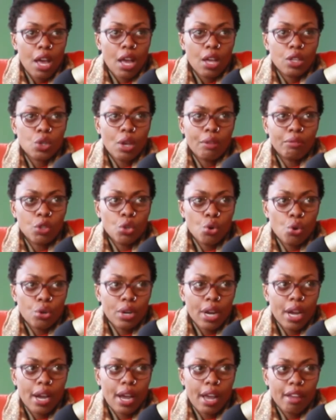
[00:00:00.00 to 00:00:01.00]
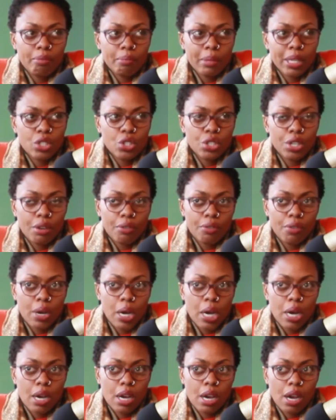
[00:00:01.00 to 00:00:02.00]
So I've met
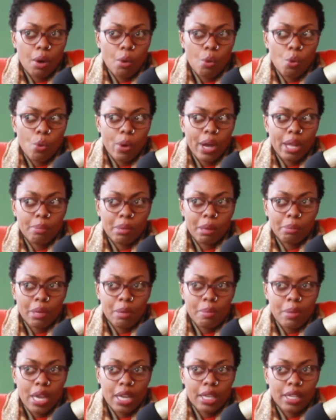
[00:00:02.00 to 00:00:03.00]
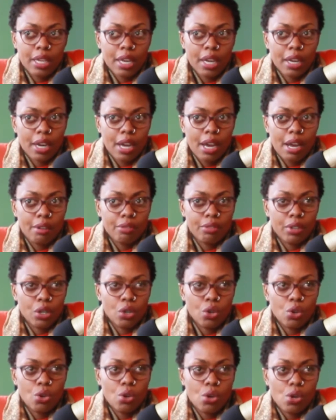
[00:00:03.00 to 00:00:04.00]
Schaefer a while, but maybe a year and a half
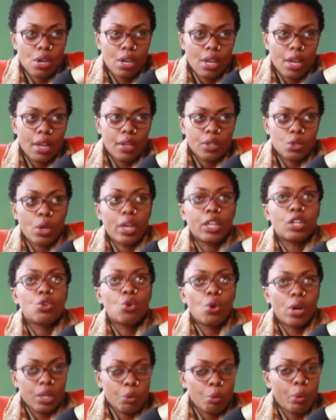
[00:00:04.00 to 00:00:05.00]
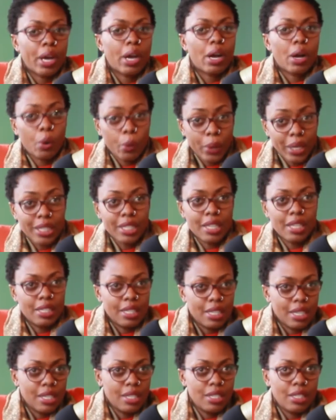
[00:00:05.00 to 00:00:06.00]
ago. So I know her, we are
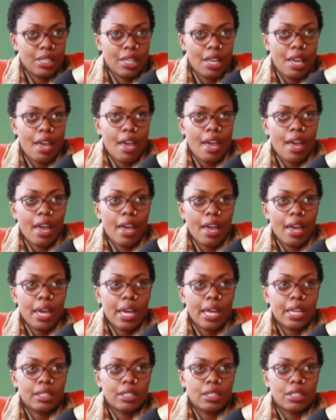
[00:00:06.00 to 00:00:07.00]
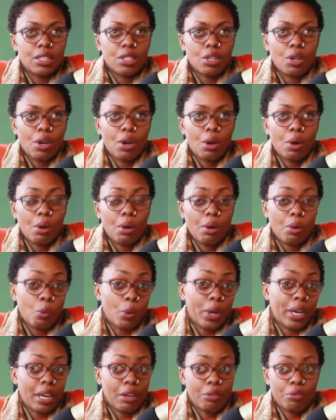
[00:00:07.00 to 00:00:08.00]
acquaintances. And
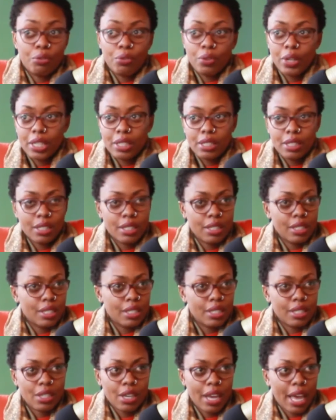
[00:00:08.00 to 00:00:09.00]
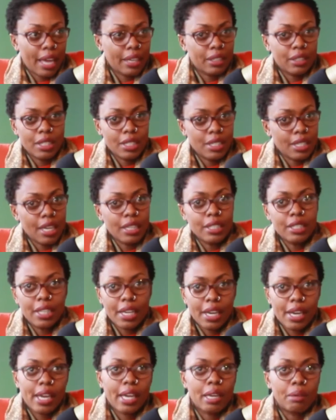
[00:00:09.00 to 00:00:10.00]
when I first had this
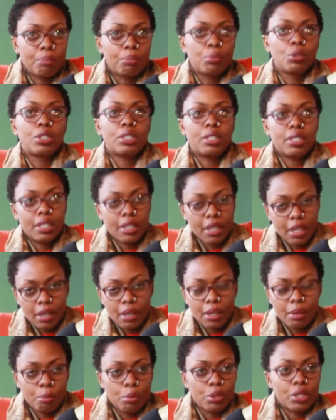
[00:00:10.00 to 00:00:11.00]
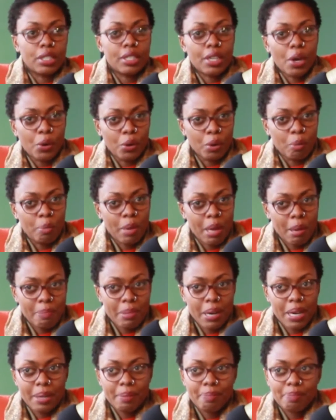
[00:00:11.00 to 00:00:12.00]
idea and put it down on
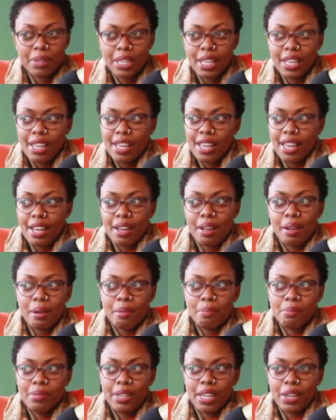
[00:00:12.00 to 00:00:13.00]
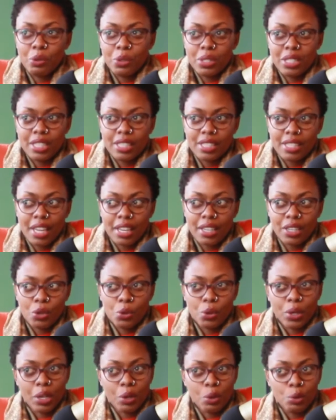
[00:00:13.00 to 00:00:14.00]
paper, and was deciding,
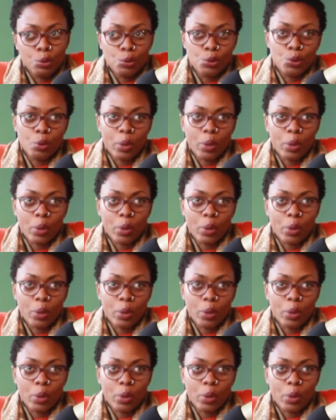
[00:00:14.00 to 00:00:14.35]
okay, who